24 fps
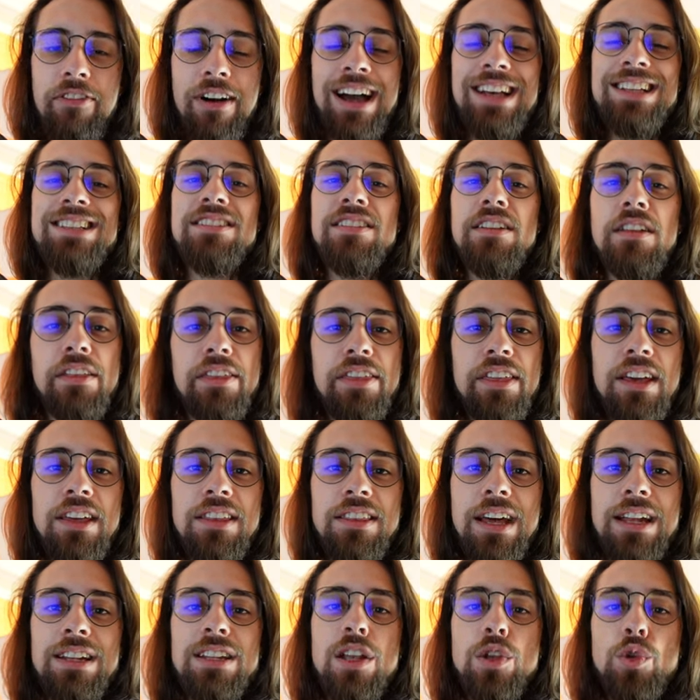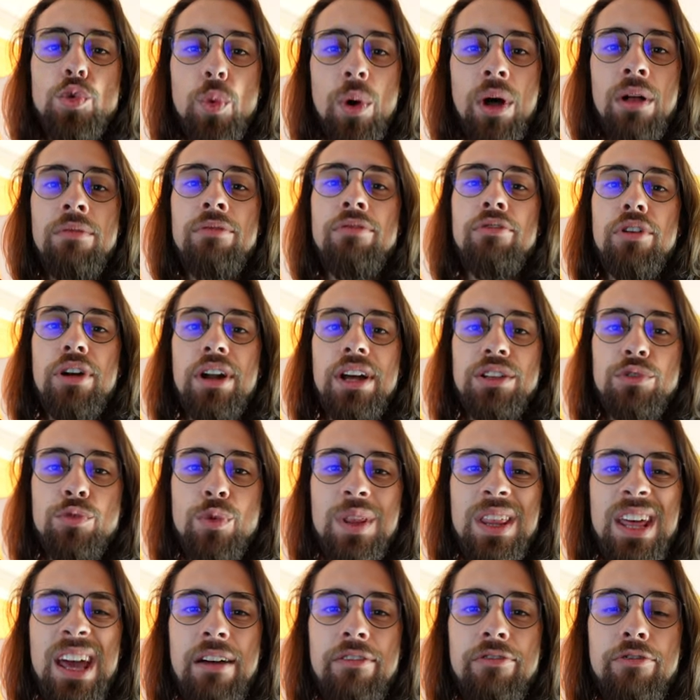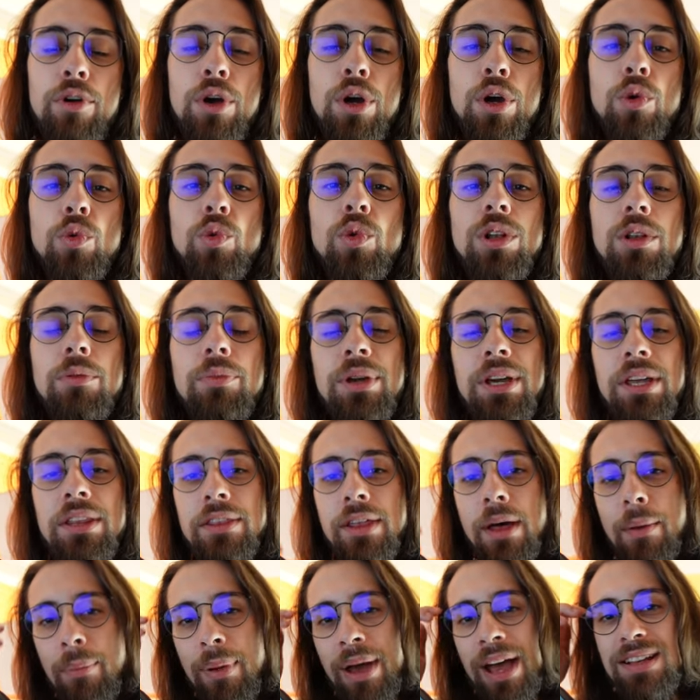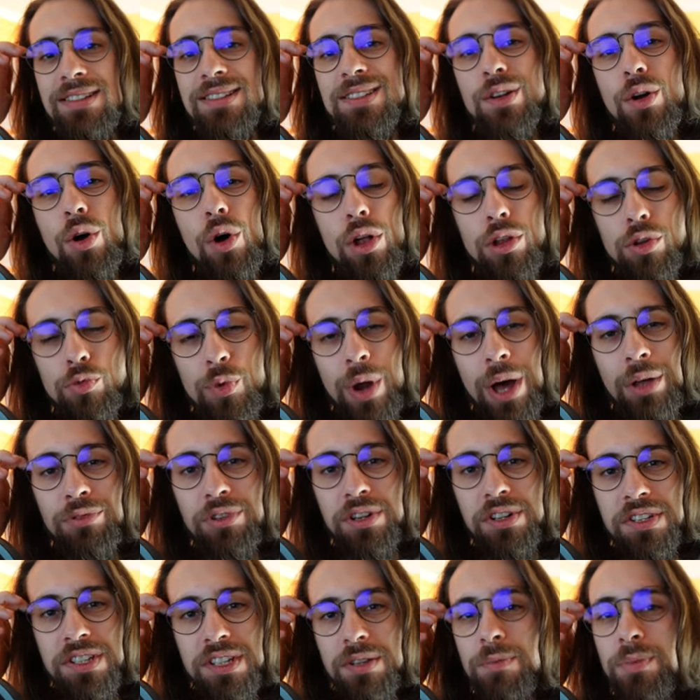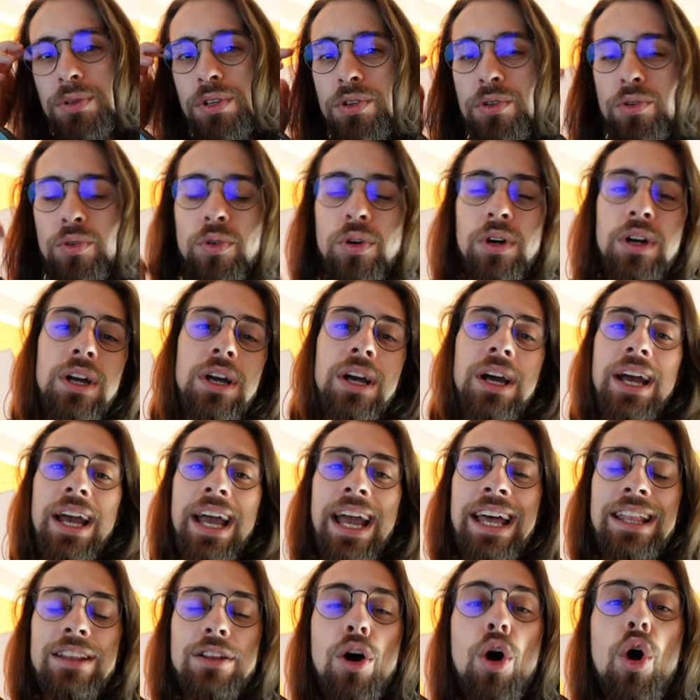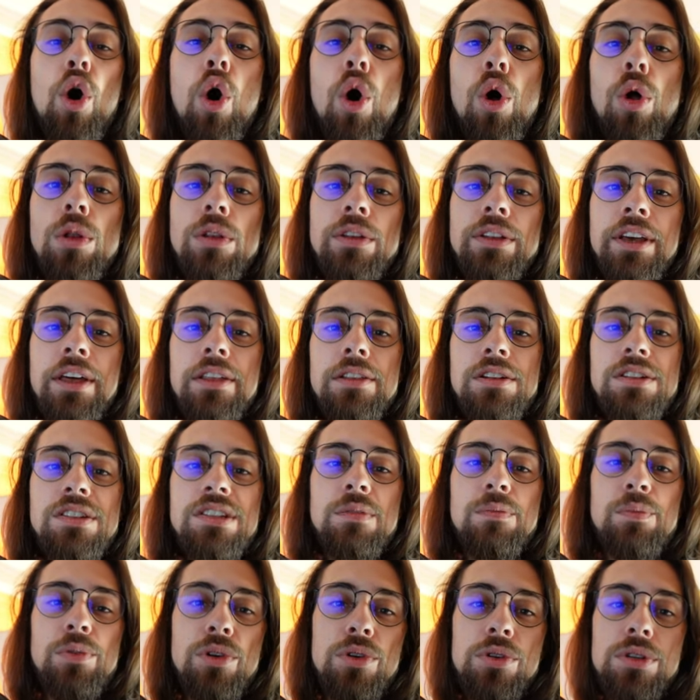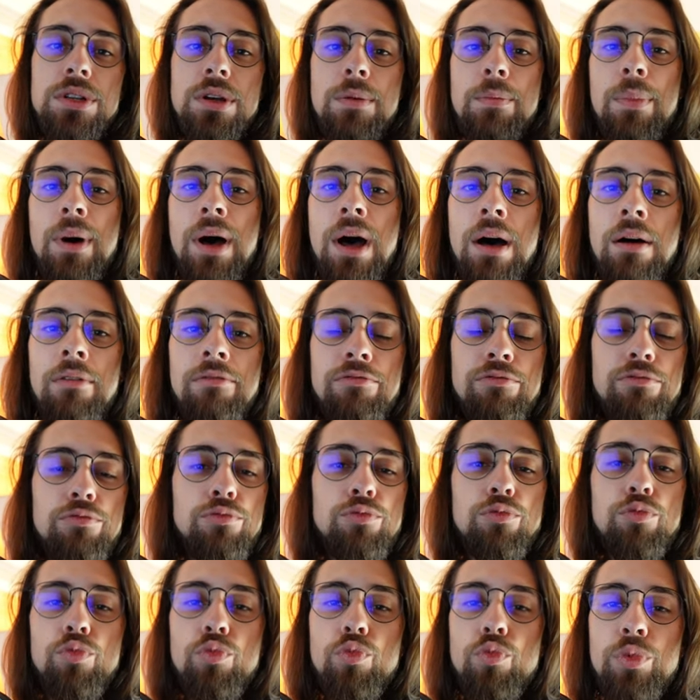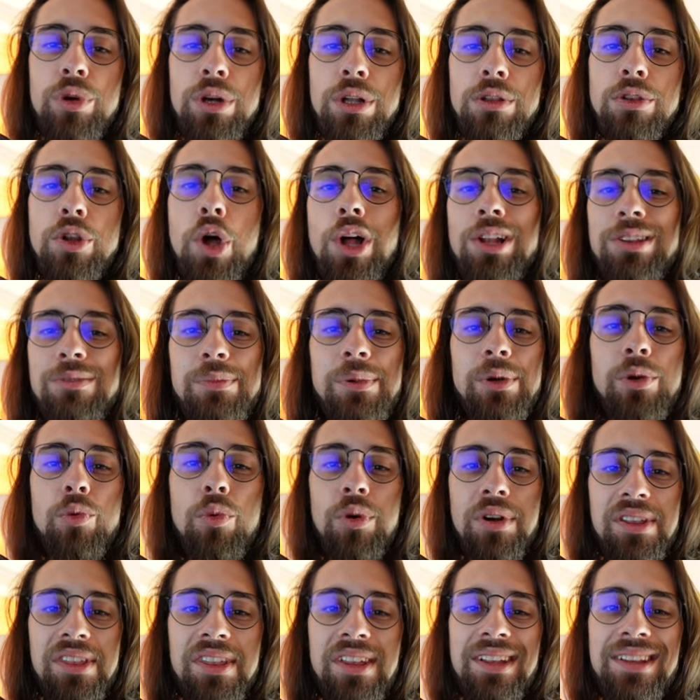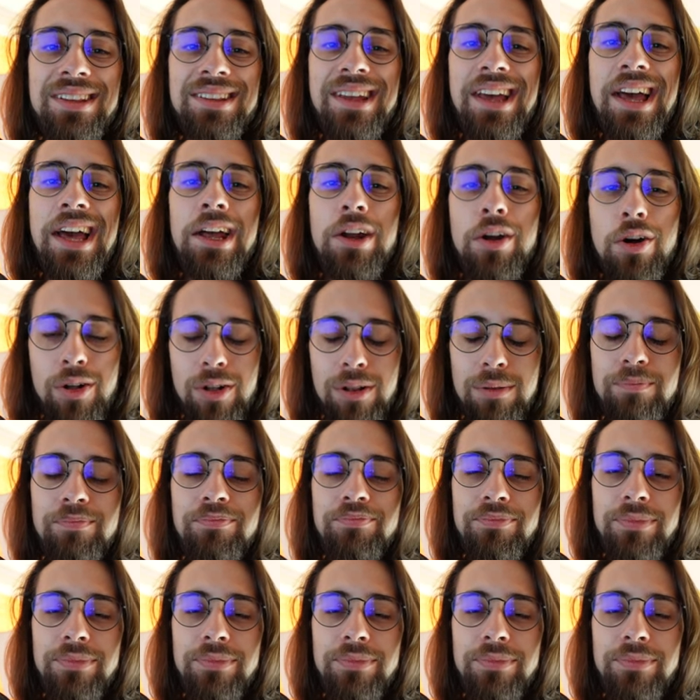I still think that the 12400F will be the best all-rounder CPU, and all the other CPUs above will not be worth it at all.